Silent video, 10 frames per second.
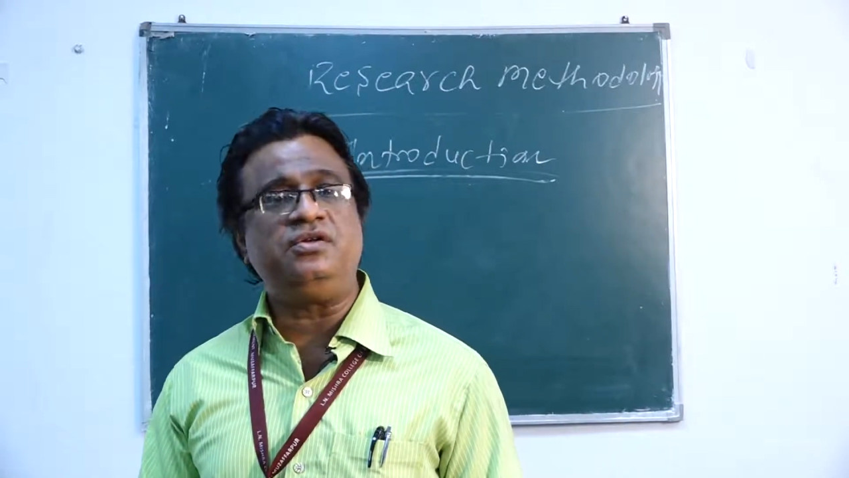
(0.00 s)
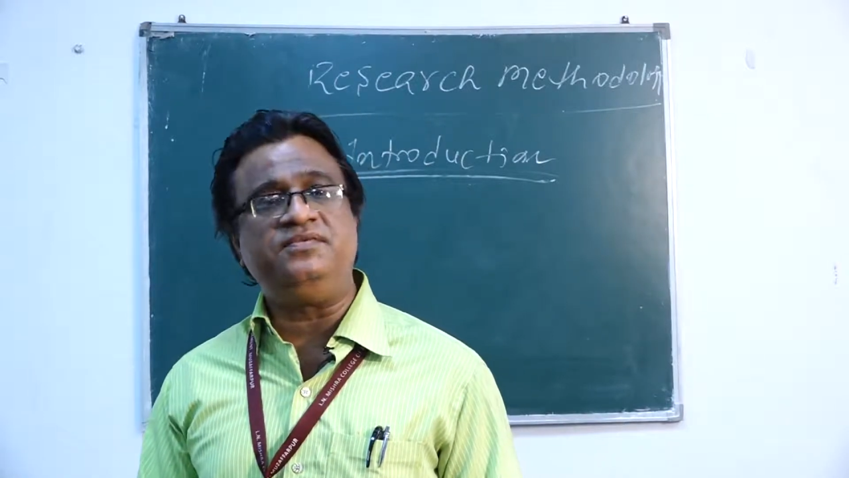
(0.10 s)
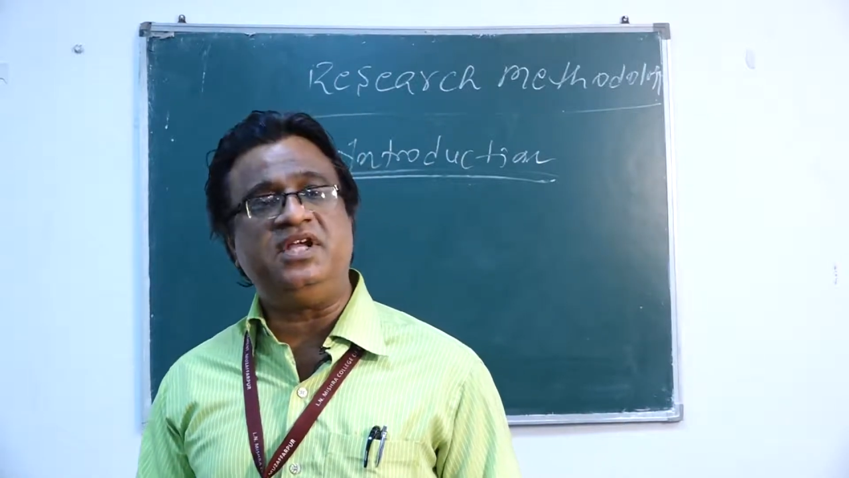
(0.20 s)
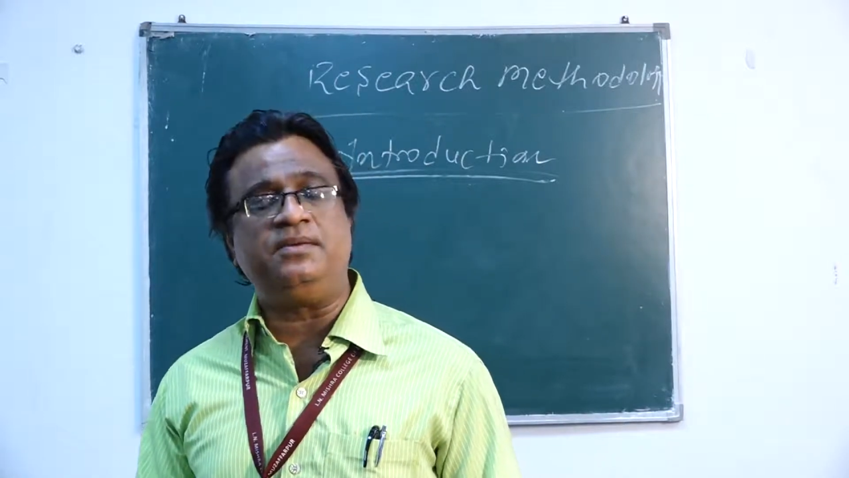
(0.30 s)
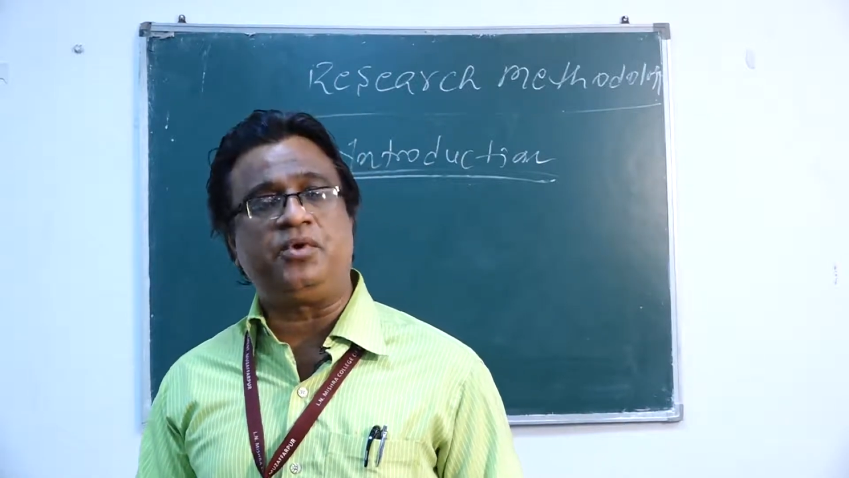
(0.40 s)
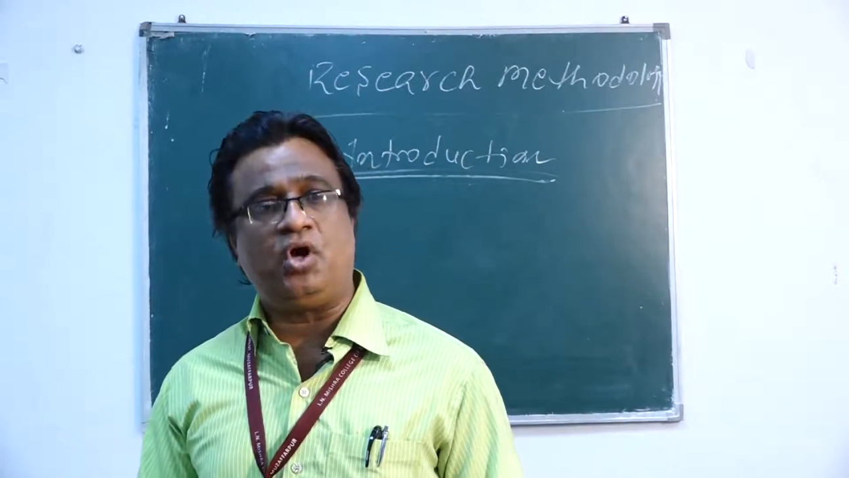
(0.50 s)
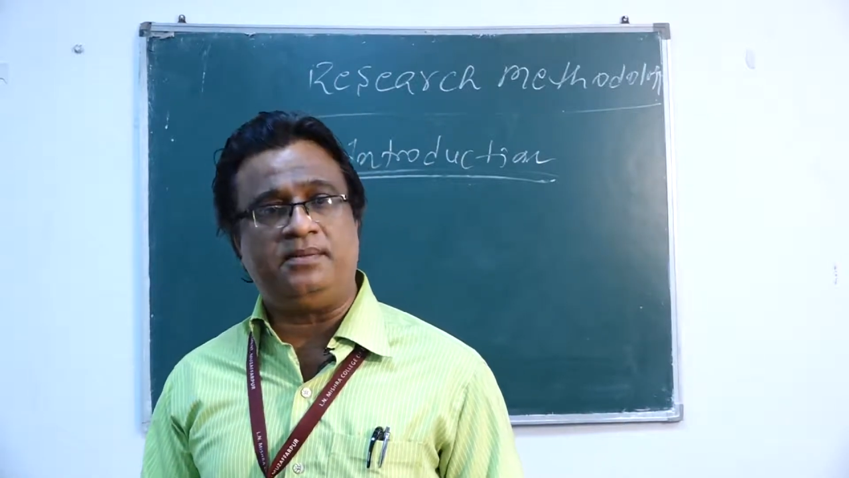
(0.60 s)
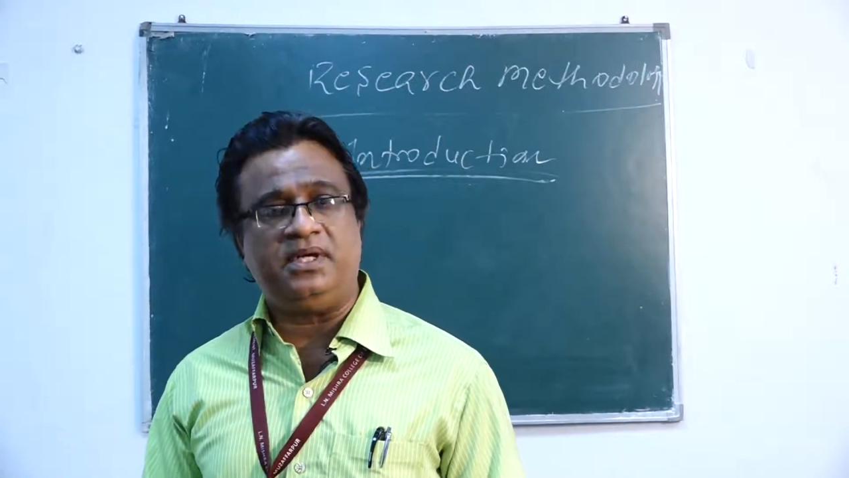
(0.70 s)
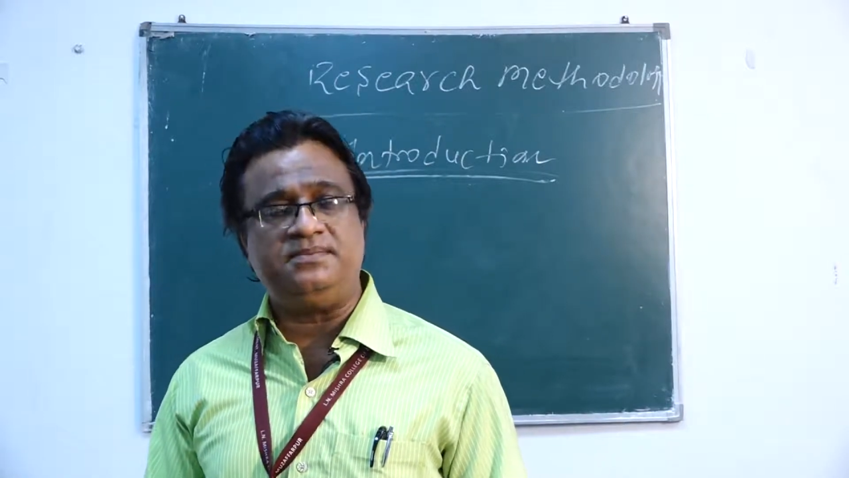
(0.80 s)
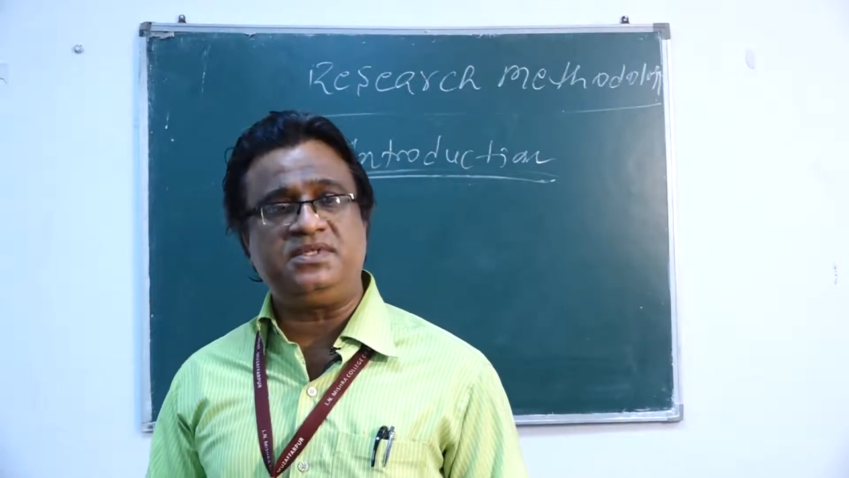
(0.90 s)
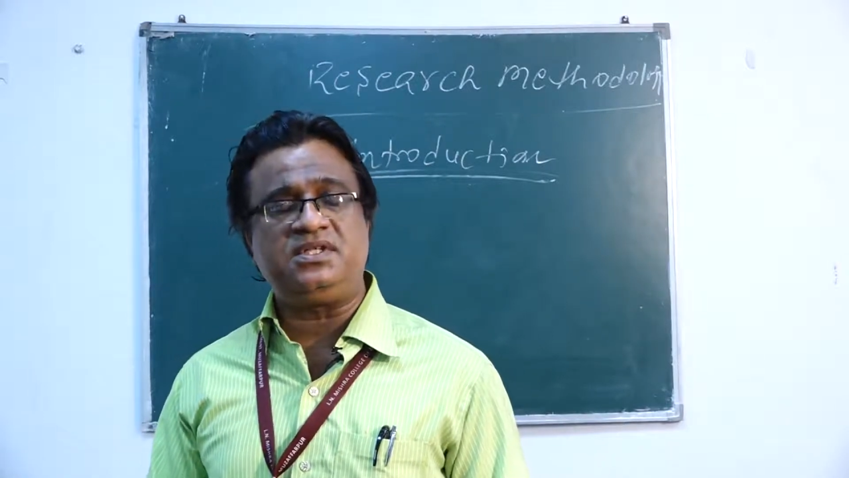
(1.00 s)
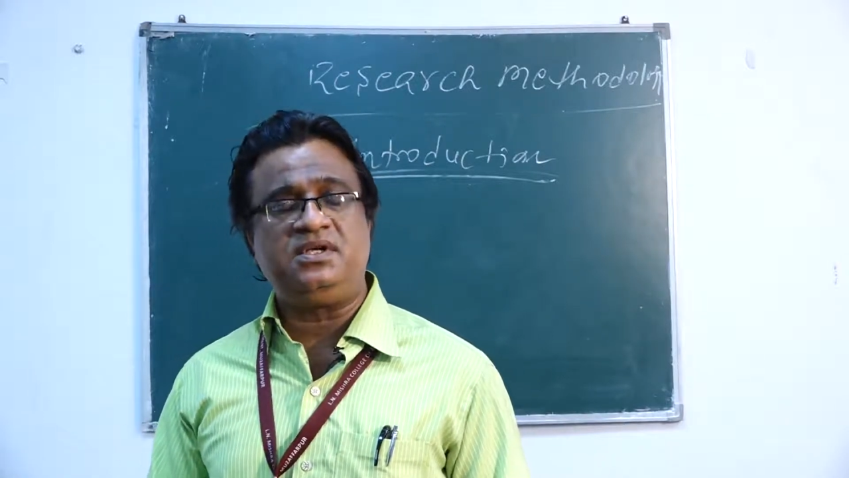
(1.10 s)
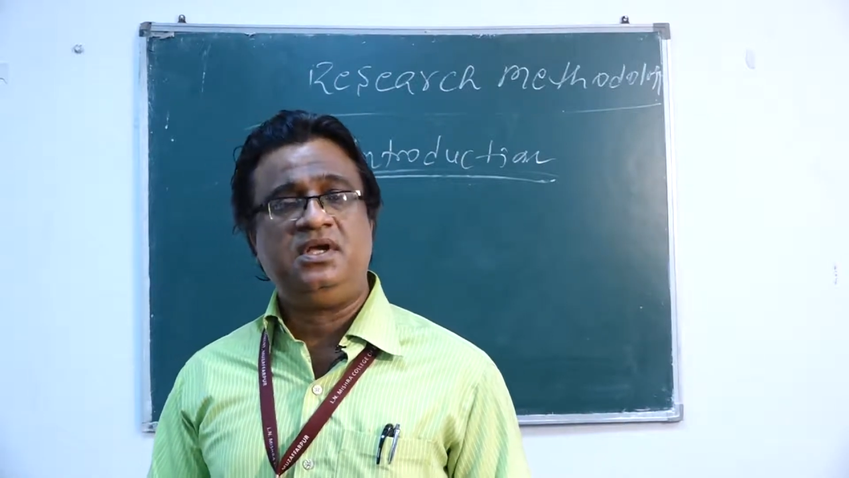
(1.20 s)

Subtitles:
of their problems.